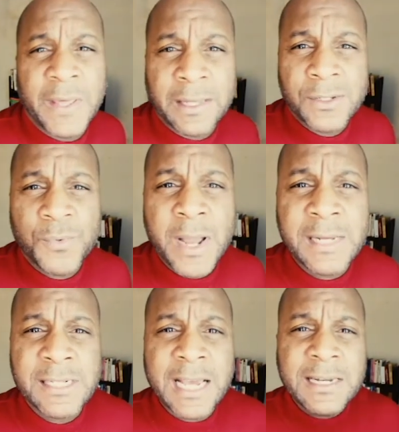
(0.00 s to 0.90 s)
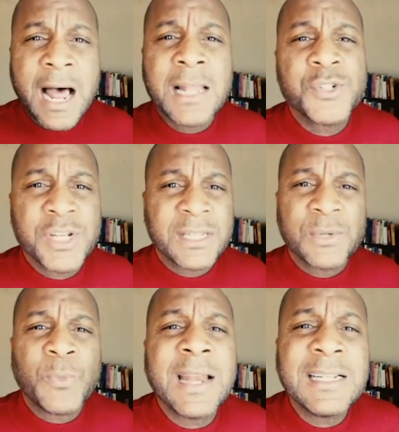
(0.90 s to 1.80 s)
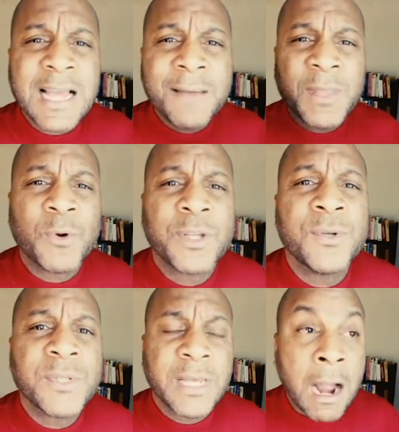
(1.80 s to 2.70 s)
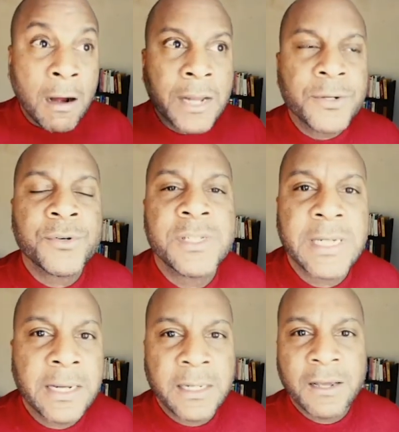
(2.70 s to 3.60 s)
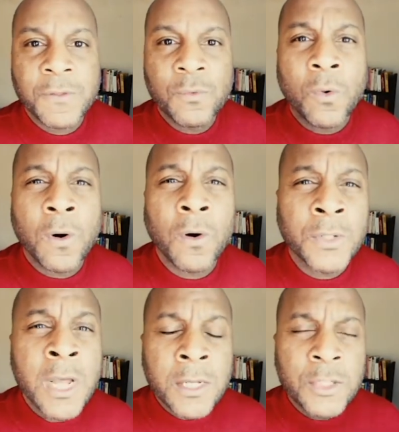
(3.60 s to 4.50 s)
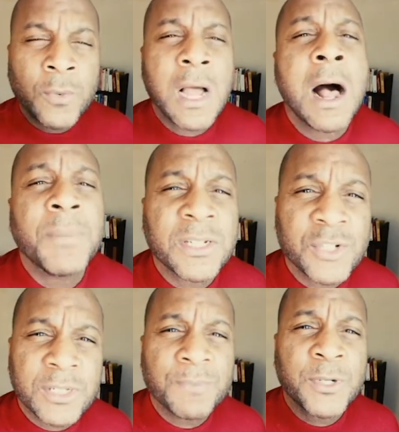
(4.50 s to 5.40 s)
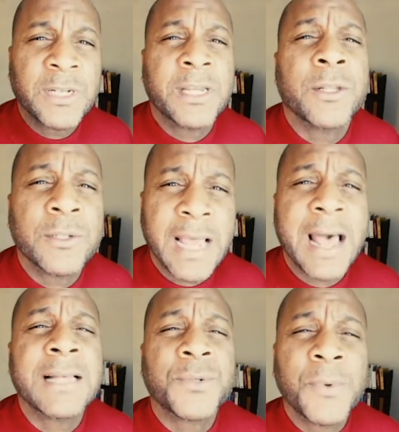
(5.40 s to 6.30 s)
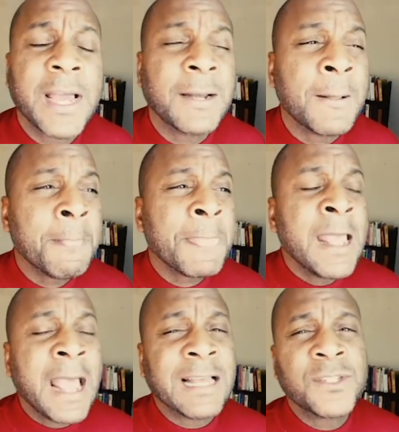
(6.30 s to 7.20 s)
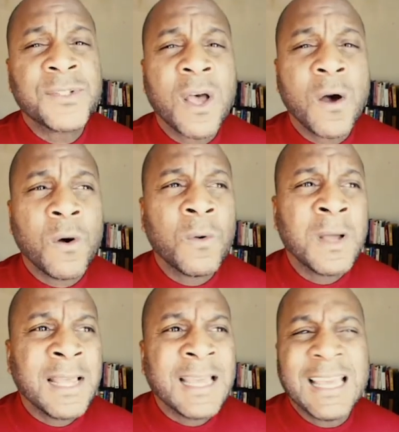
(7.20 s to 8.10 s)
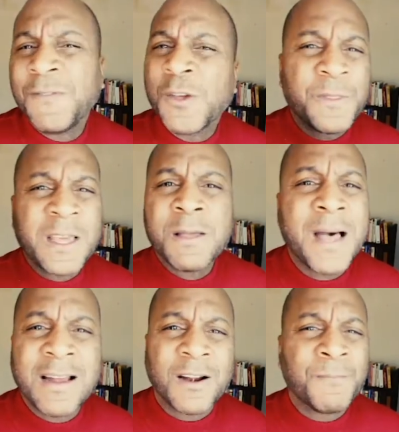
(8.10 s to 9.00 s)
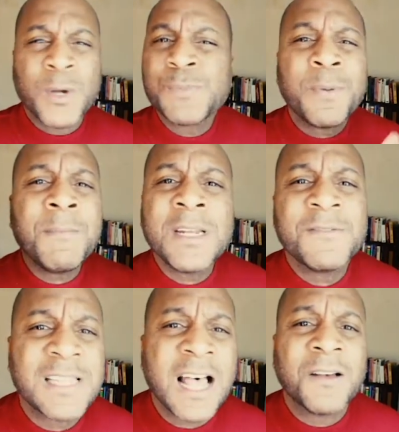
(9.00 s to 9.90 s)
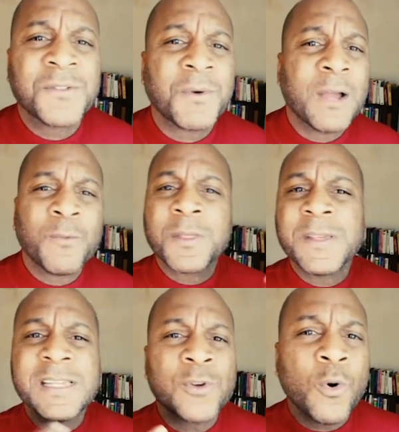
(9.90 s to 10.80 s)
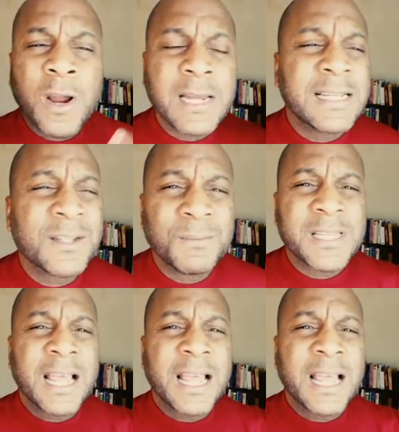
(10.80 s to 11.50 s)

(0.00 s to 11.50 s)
things, right? Technology is any time that we're using our understanding of the world to accomplish this particular task, right? And so if you think about our most primitive selves, right, we're these organisms